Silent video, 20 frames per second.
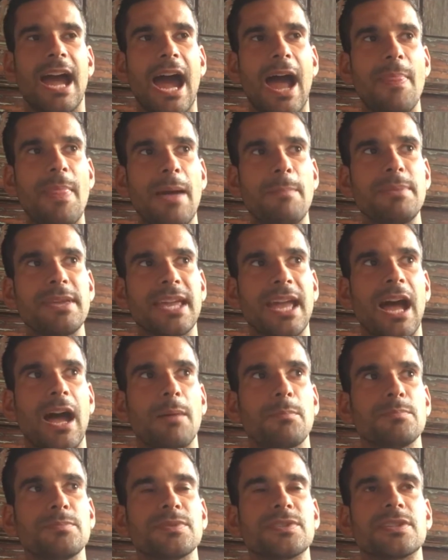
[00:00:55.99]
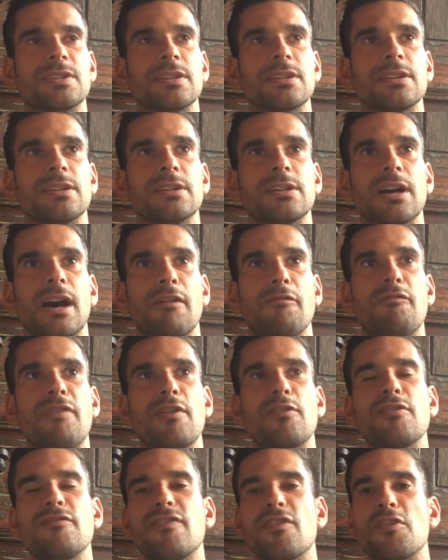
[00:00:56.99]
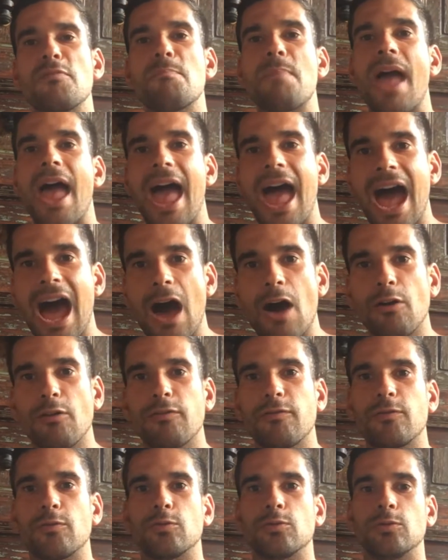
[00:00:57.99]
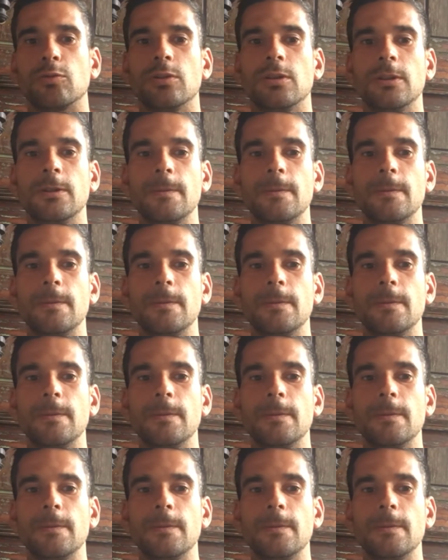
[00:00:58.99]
And that becomes a very, very powerful,